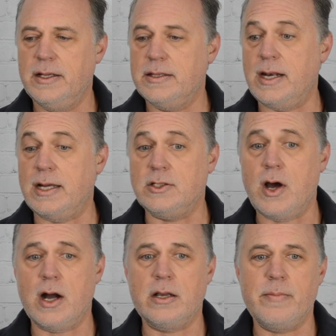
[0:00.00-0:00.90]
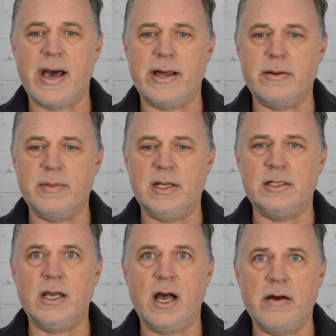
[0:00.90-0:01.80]
that I talk about Him
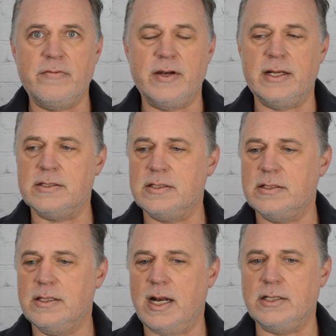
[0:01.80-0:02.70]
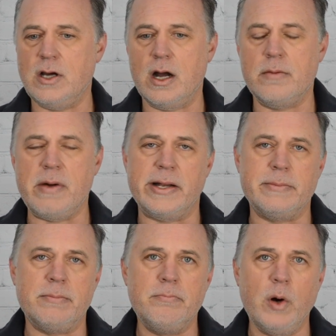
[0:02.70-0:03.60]
in confidence, that I talk about
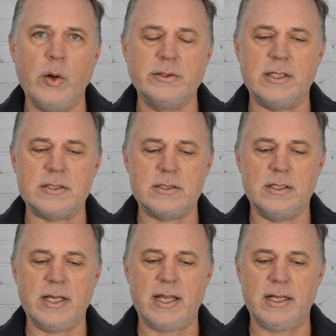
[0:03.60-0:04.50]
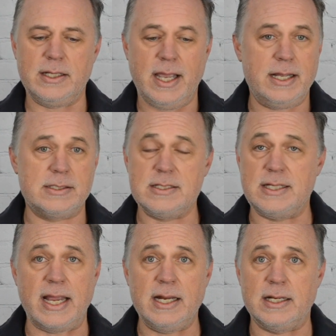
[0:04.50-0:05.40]
Him in boldness. They can't
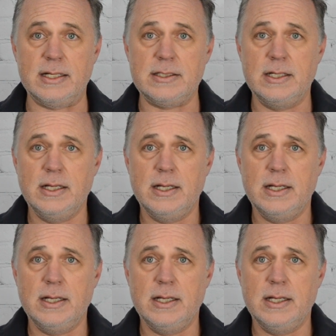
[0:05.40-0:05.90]
stand it.